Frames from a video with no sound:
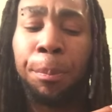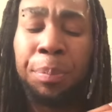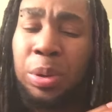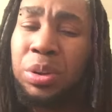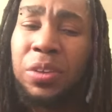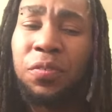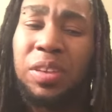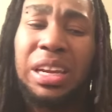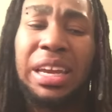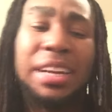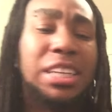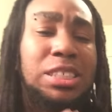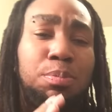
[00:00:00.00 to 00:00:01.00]

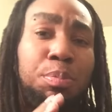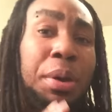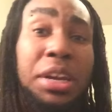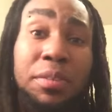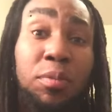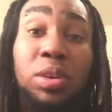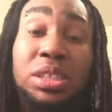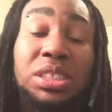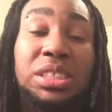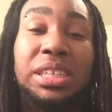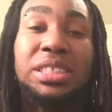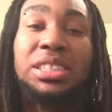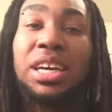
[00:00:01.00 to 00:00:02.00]
beautifully and as pitiful as
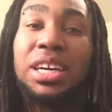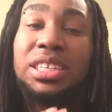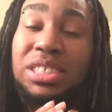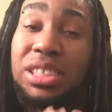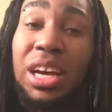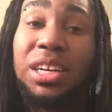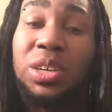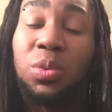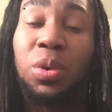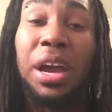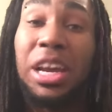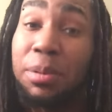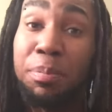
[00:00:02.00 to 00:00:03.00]
this.
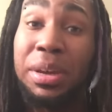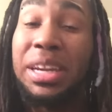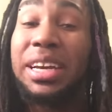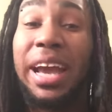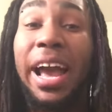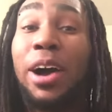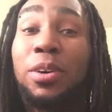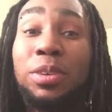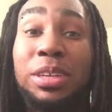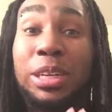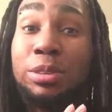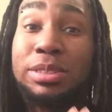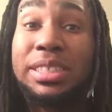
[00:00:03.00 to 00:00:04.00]
Sakura admitting how
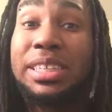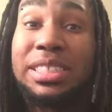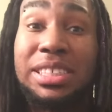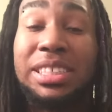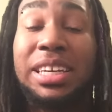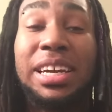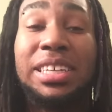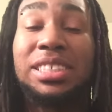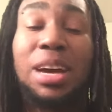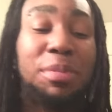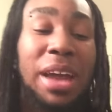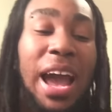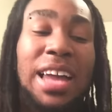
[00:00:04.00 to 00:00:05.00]
useless she is.
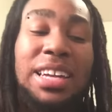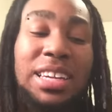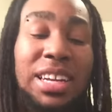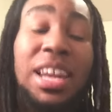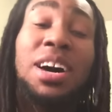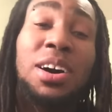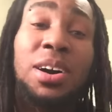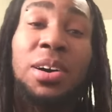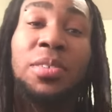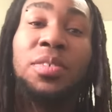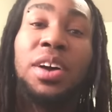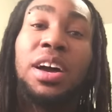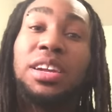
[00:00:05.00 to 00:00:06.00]
I mean, I
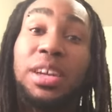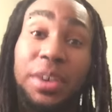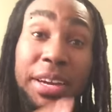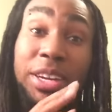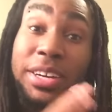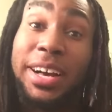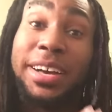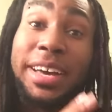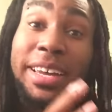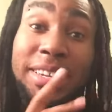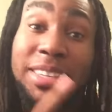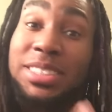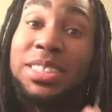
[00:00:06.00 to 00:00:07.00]
love, now
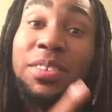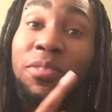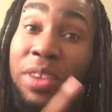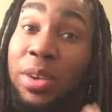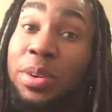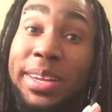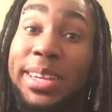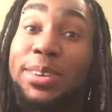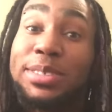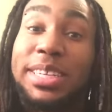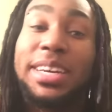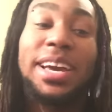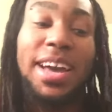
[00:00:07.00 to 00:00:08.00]
Hitokage, listen very
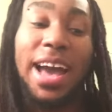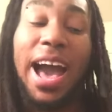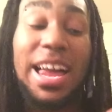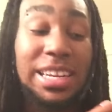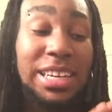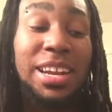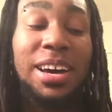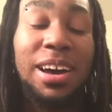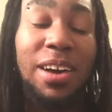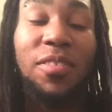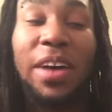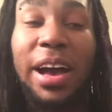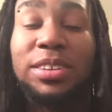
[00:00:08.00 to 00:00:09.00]
closely. I
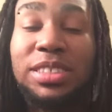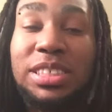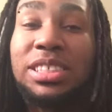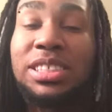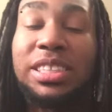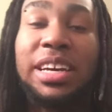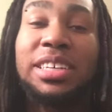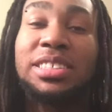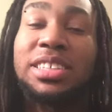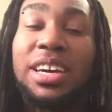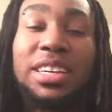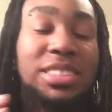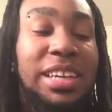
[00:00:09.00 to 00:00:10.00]
love how she
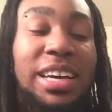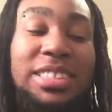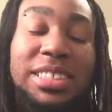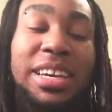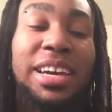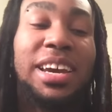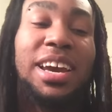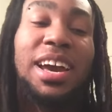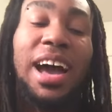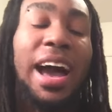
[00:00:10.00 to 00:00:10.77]
says, Sasuke,